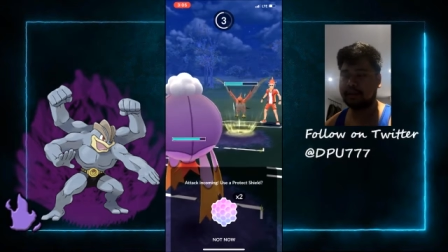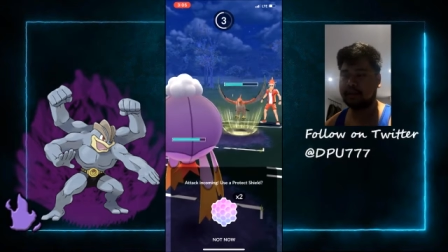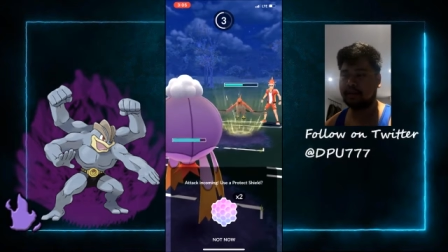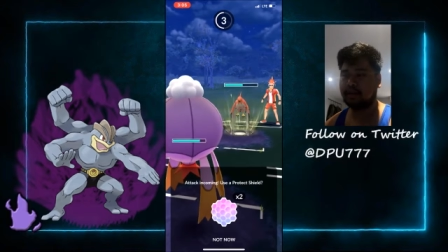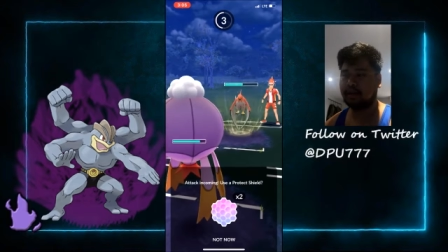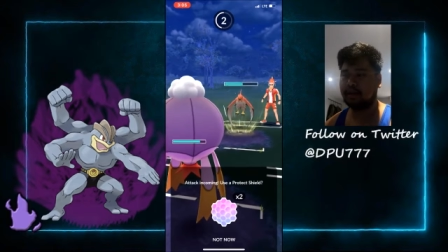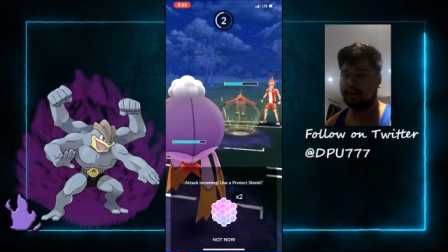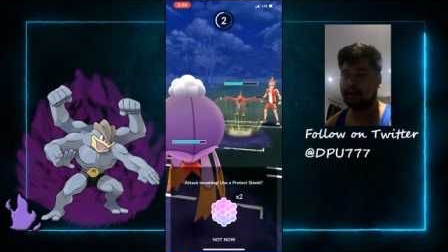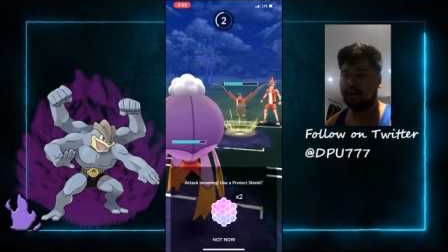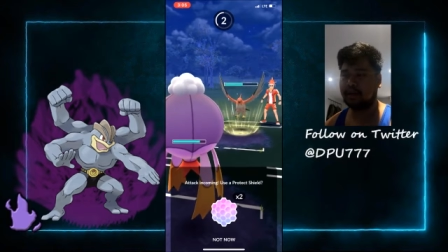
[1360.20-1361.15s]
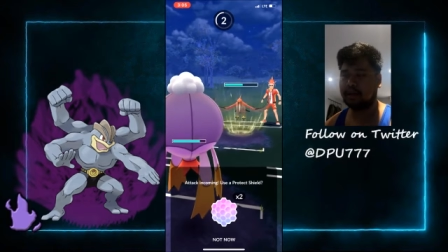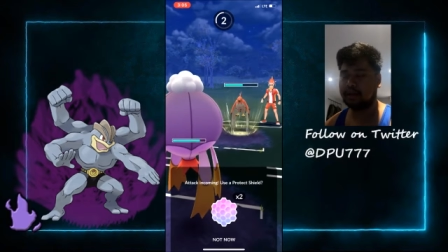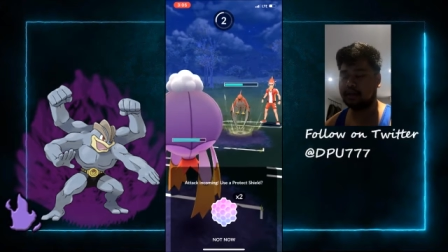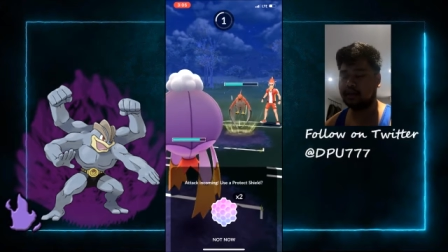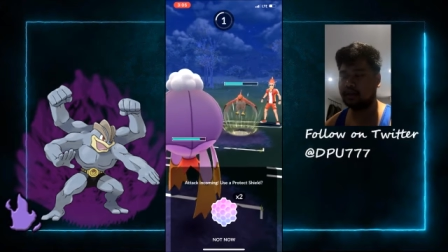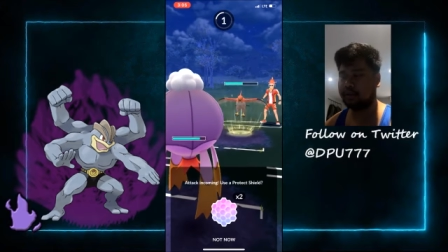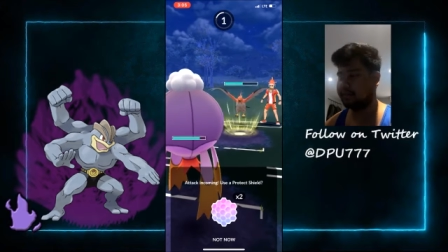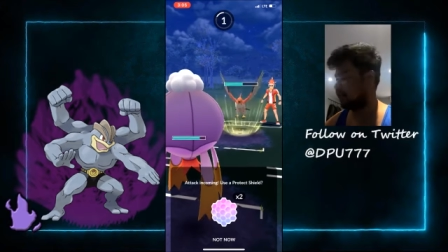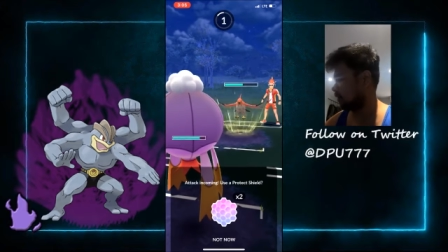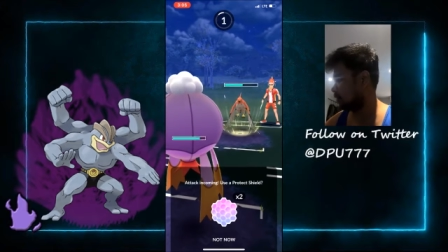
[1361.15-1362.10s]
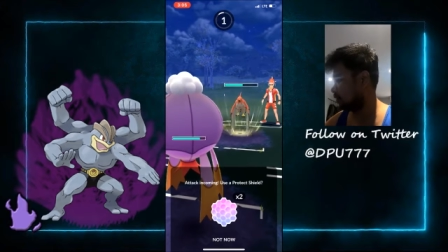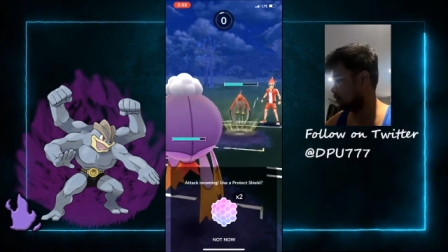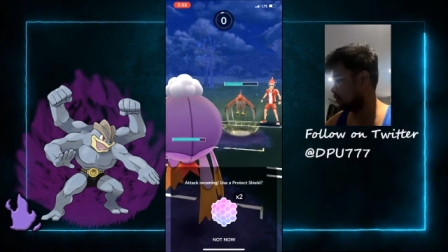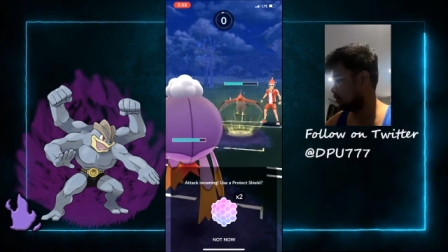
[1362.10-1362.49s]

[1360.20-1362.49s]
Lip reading: does not, is not super effective.